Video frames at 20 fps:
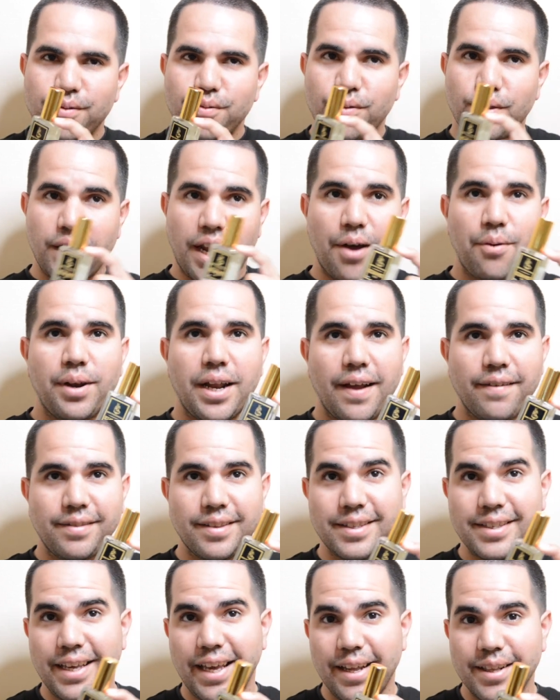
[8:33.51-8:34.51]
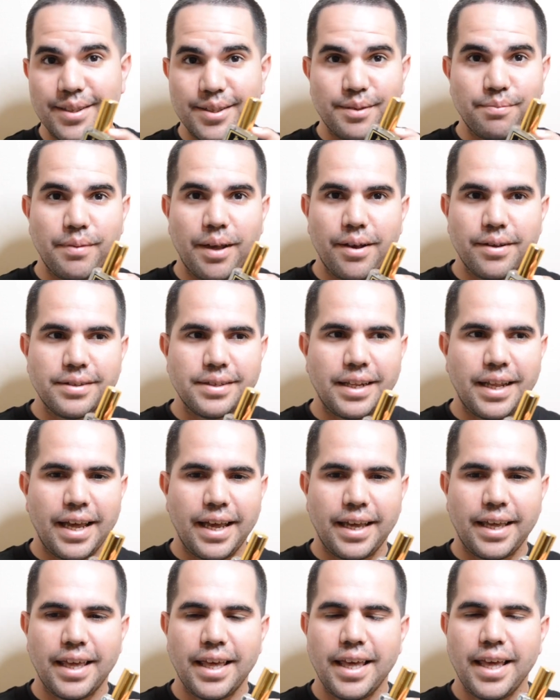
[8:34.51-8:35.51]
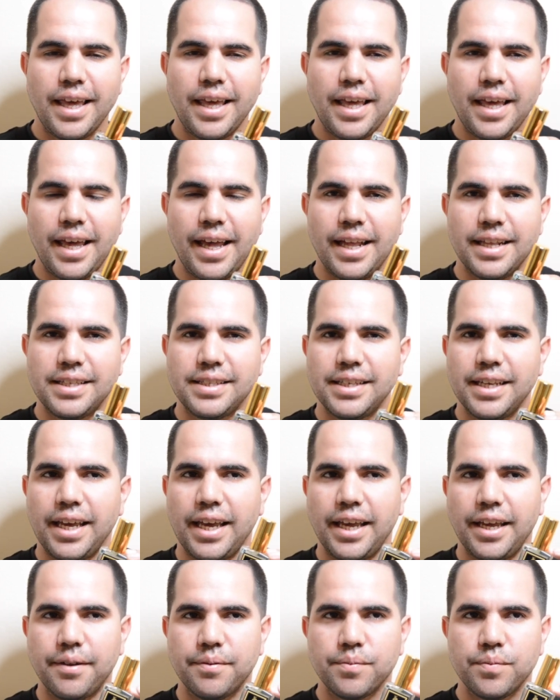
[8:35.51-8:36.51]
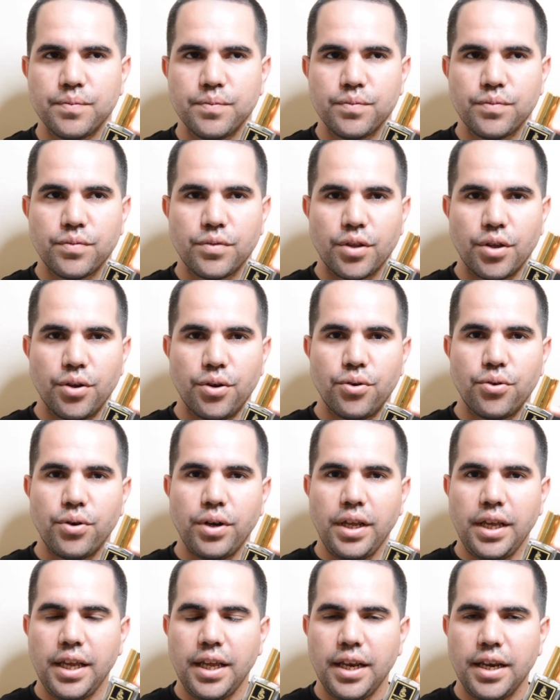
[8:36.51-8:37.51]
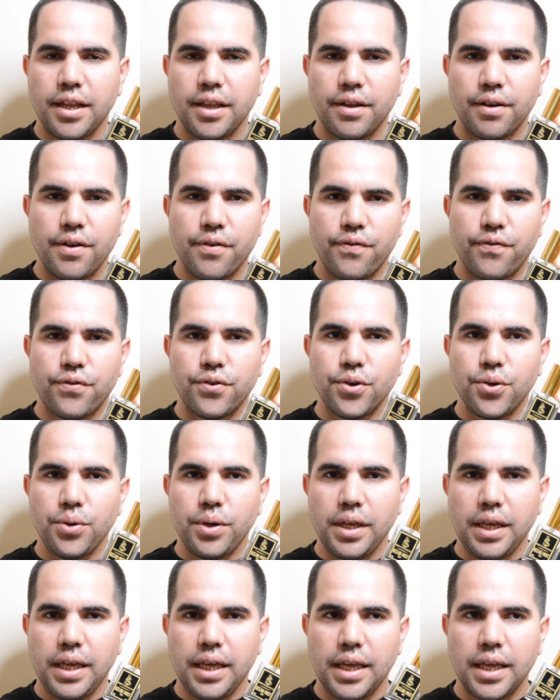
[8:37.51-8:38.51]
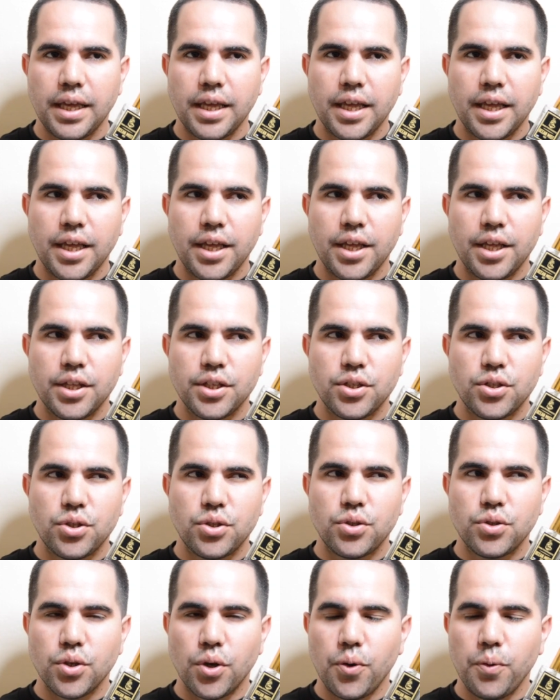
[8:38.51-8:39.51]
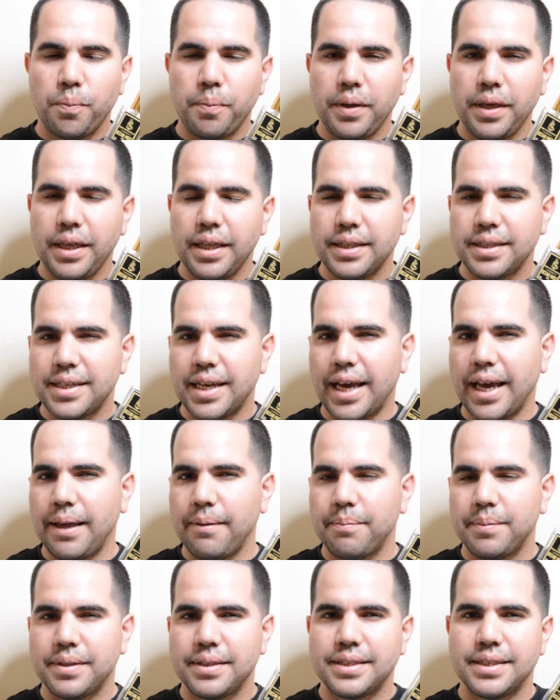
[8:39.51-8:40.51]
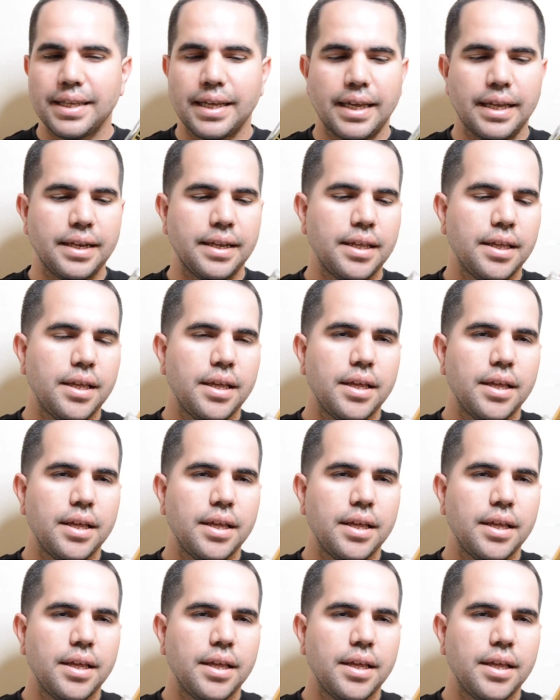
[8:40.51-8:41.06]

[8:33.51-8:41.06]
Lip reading: that I would have to say it smells like, it's a green, fruity, soapy type scent.